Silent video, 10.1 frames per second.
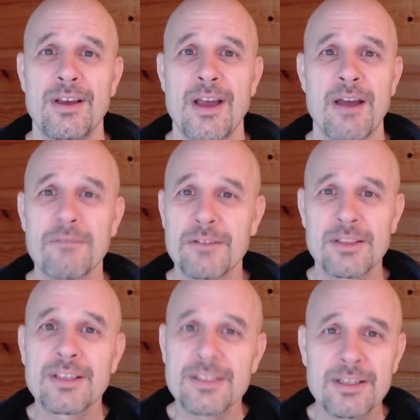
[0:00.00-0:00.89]

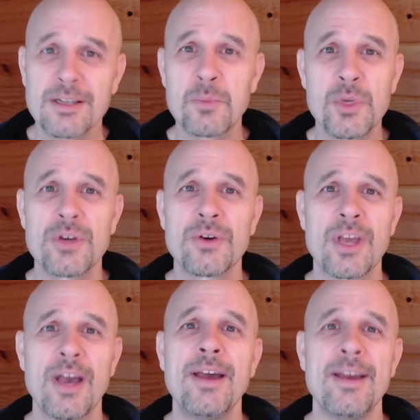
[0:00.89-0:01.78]
everything's going to be
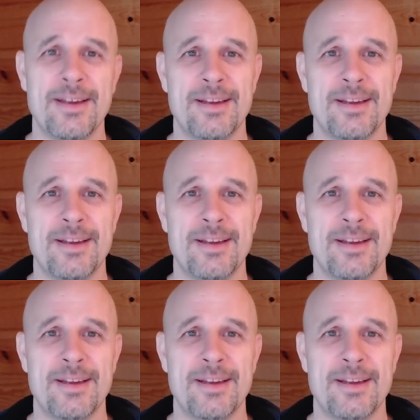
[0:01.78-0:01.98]
okay.